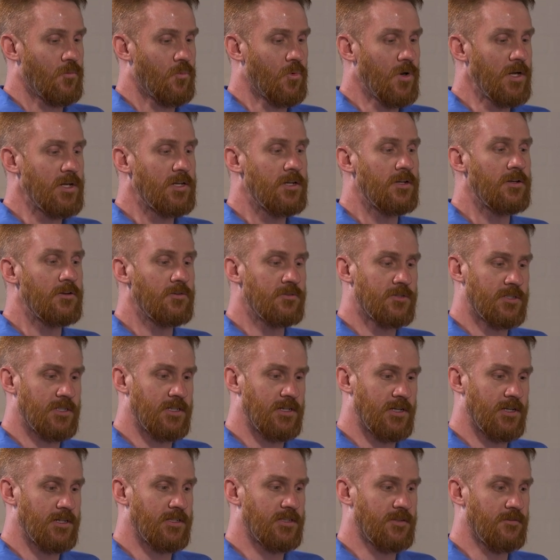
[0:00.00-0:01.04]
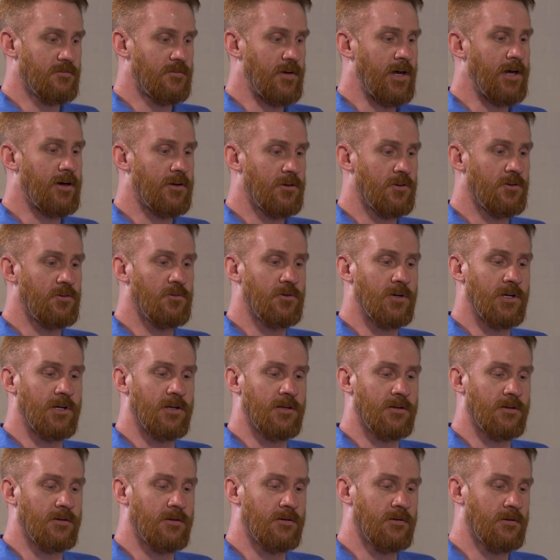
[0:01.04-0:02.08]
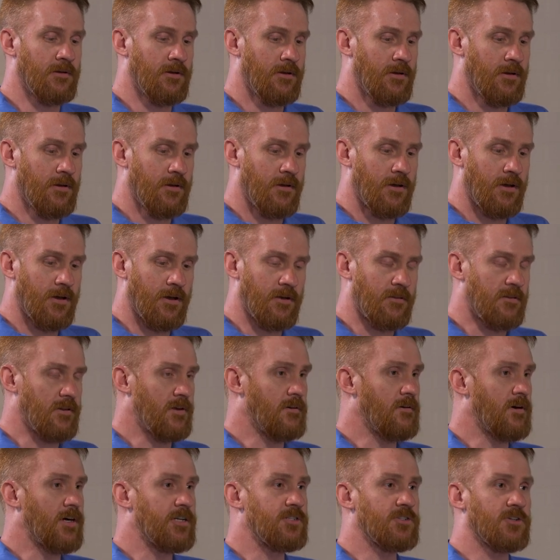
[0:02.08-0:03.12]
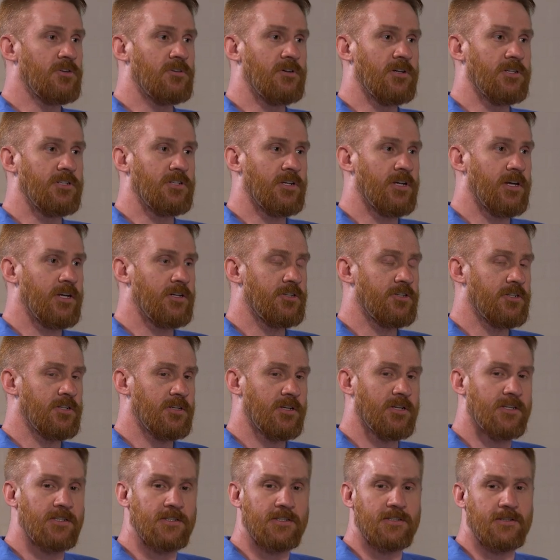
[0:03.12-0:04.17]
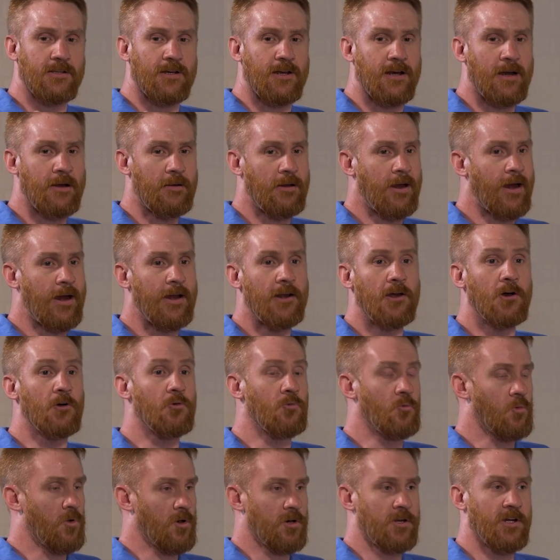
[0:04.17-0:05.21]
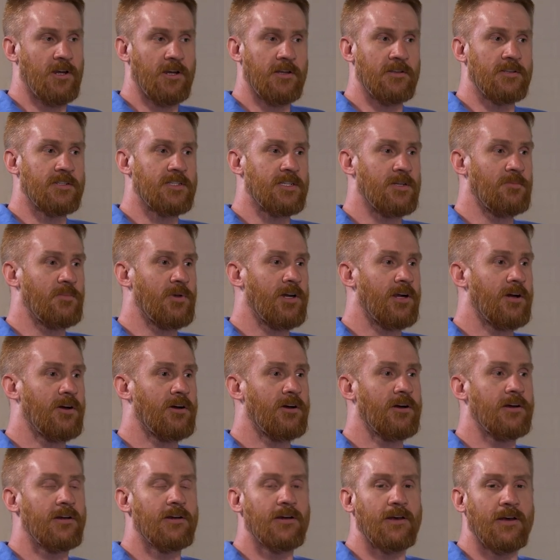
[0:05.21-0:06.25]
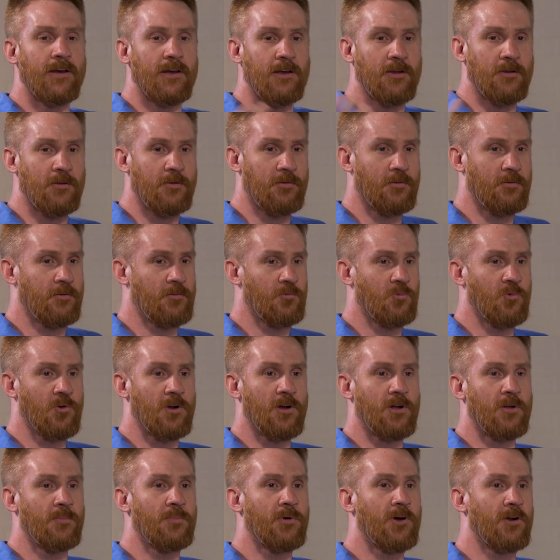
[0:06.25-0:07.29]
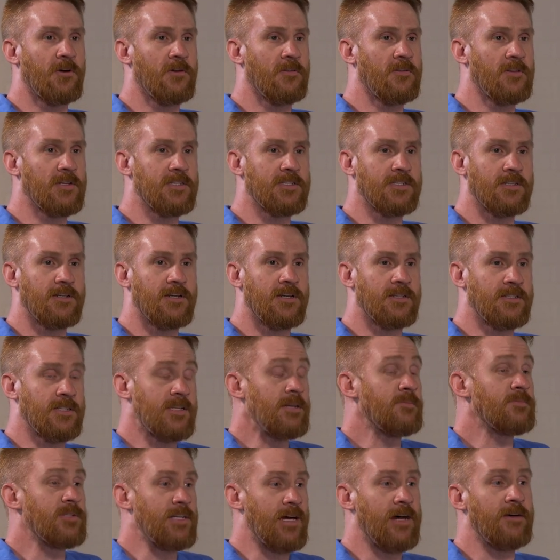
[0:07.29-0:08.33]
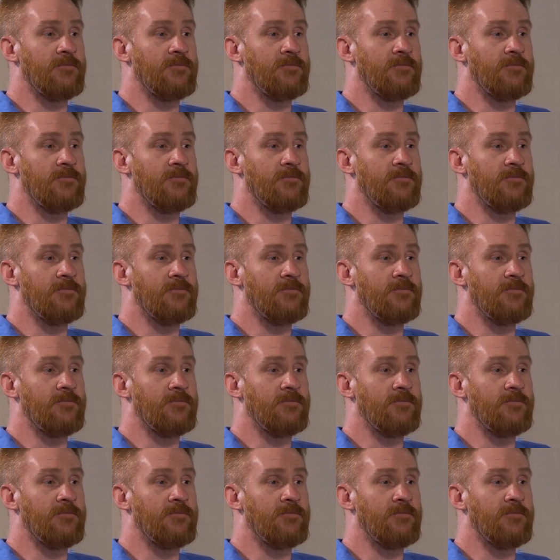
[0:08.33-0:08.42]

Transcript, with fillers: what do you see as the value in a theological education because I, I, know working at the seminary and we're all a part of this it seems